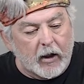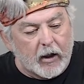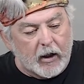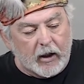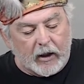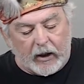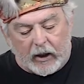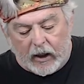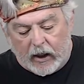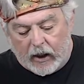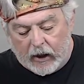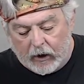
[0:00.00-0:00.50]

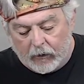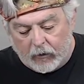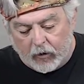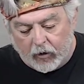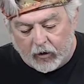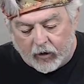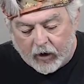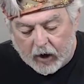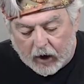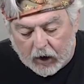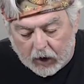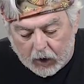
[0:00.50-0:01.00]
Again, I'm
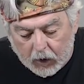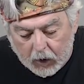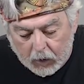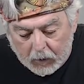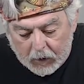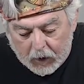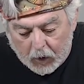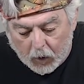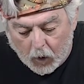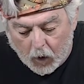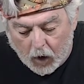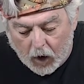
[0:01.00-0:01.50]
just taking a little
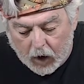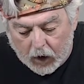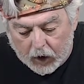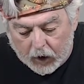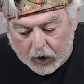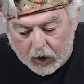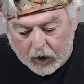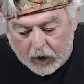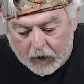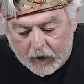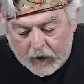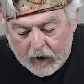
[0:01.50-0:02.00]
bit of
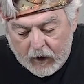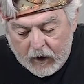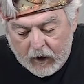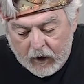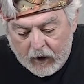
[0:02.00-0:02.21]
water